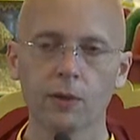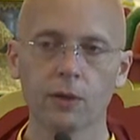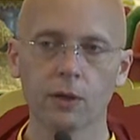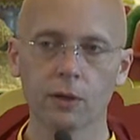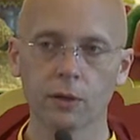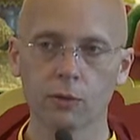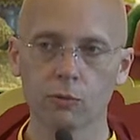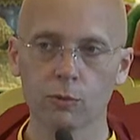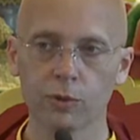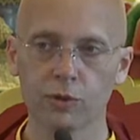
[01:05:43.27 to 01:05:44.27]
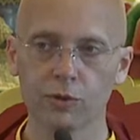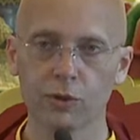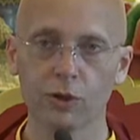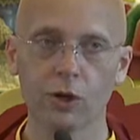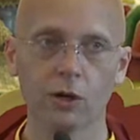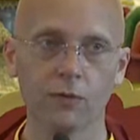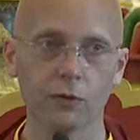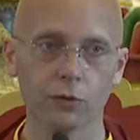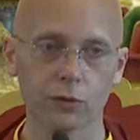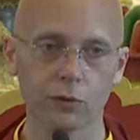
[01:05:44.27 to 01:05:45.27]
we'll be doing the
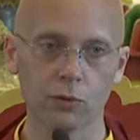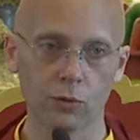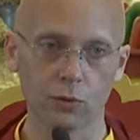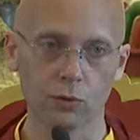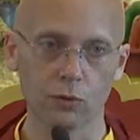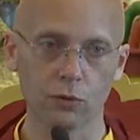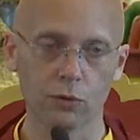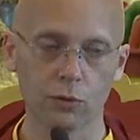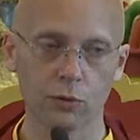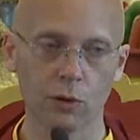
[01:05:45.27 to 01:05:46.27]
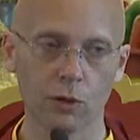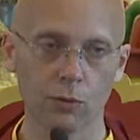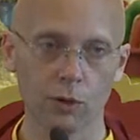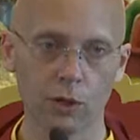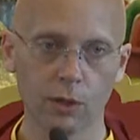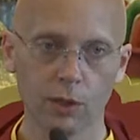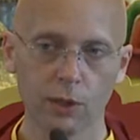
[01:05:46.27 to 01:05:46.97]
offerings to the gurus, which is a great way.